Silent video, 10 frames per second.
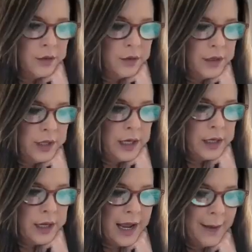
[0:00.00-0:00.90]
Googled it
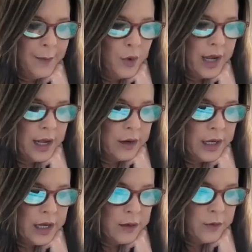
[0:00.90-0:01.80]
in Cabell
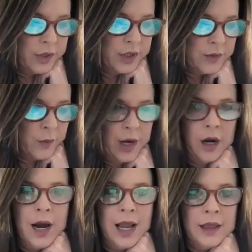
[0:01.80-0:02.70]
County, which is
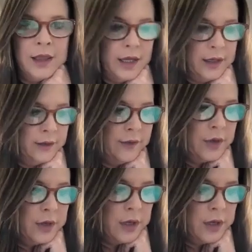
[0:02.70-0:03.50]
where I live.